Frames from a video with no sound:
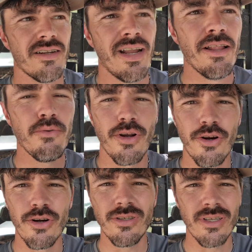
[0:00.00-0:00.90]
Now that we're
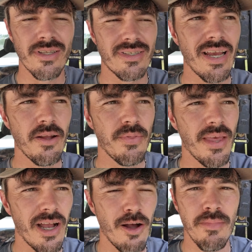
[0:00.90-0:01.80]
cruising, the second
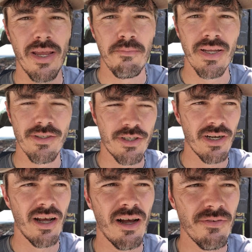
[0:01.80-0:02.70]
thing I'll make mention
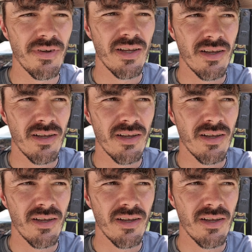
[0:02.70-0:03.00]
of